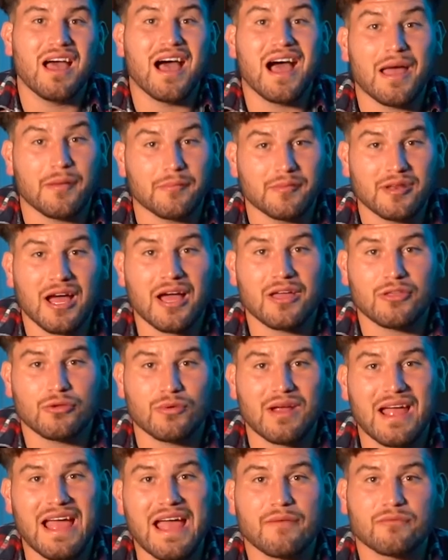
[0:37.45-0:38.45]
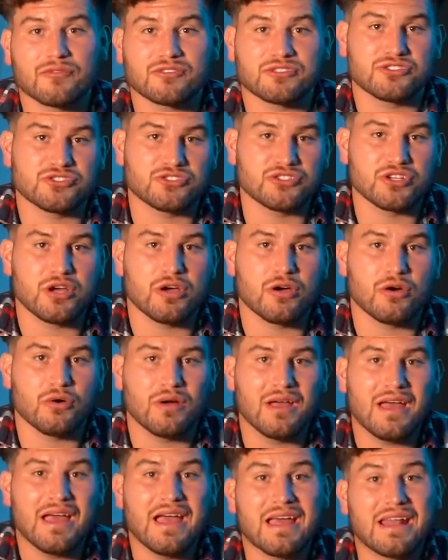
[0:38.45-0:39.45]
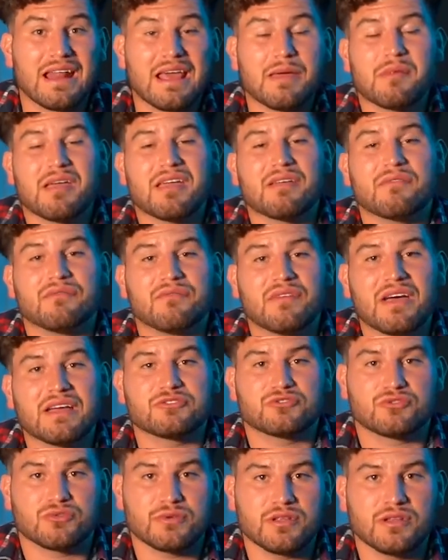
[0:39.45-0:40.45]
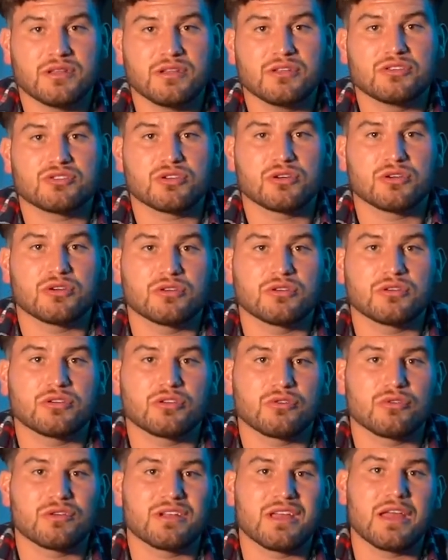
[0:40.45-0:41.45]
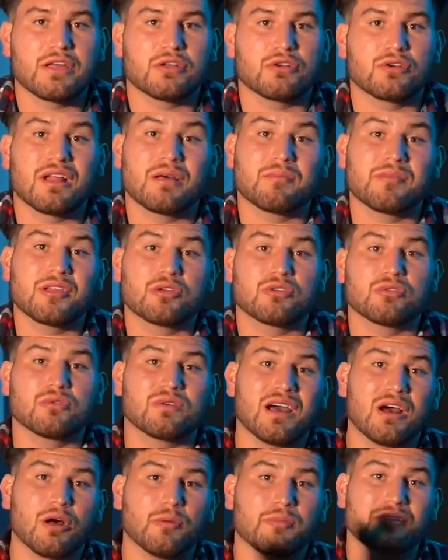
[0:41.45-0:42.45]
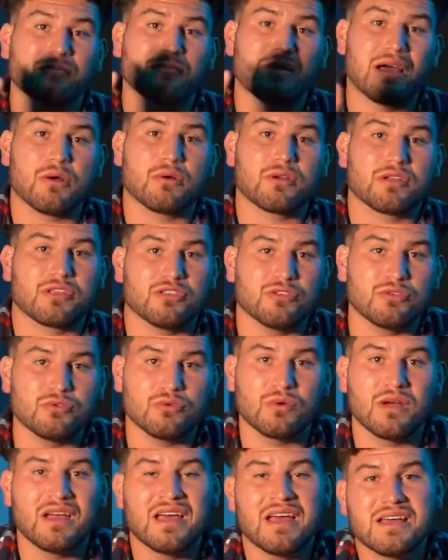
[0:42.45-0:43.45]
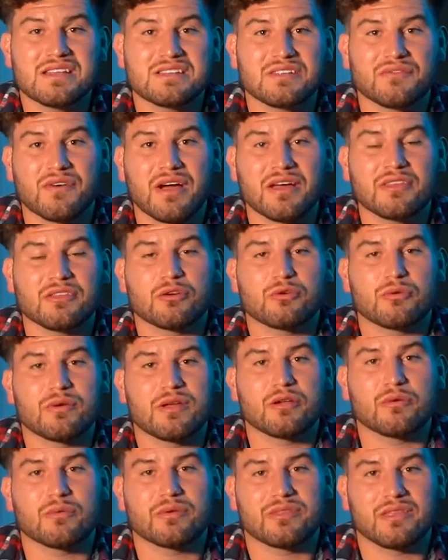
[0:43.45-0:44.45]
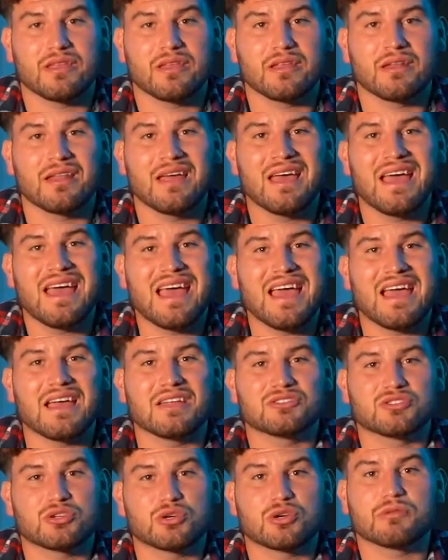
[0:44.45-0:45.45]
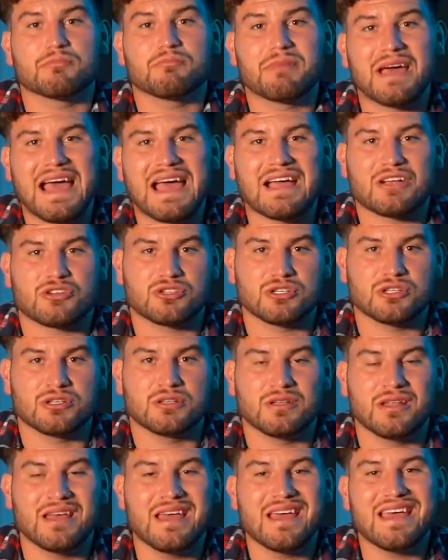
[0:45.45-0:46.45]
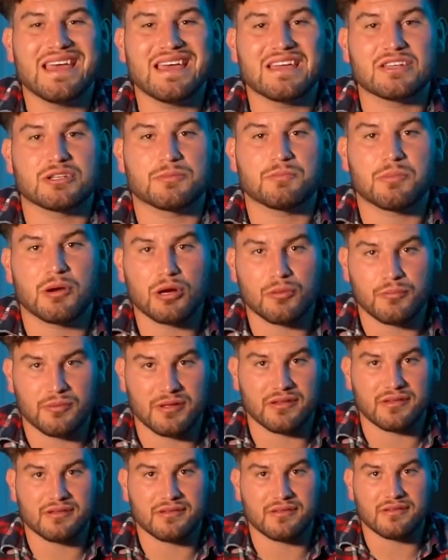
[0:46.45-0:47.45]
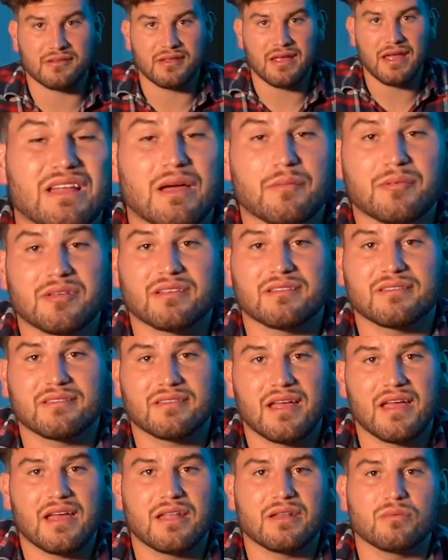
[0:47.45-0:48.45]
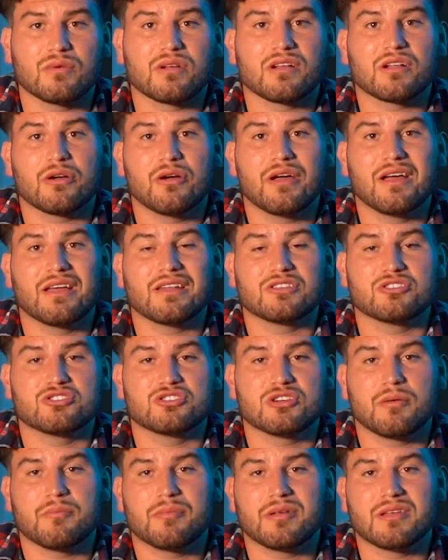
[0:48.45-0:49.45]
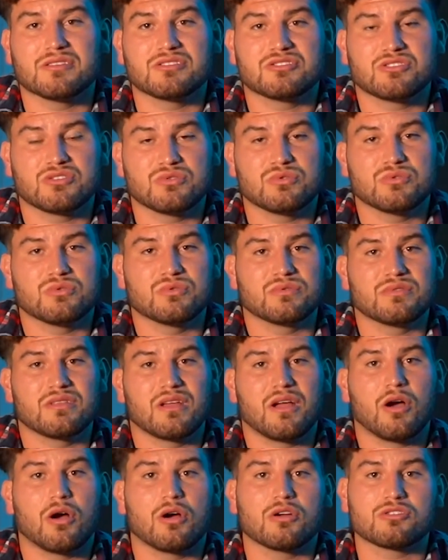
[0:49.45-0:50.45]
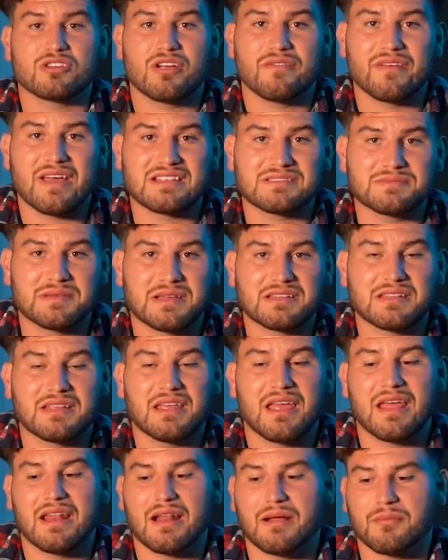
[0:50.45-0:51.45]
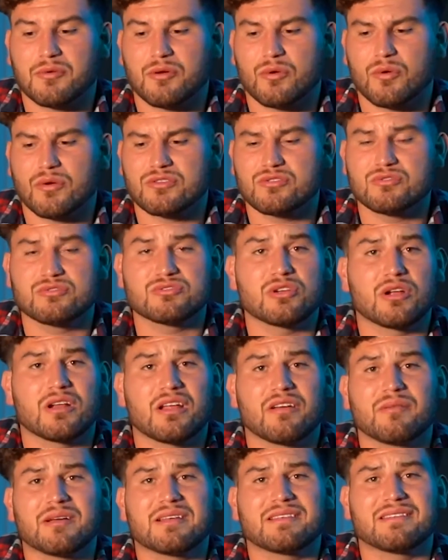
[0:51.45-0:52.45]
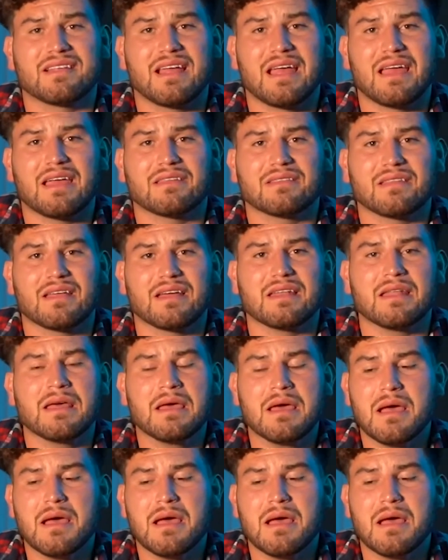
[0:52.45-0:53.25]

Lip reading: I'm not your average Joe, and I'm a veteran turned creator, and I'm here to help empower you to find the creator within and turn passion into purpose. That being said, we're going to go ahead and jump into the hard drive aspect, and I'm going to start off by saying that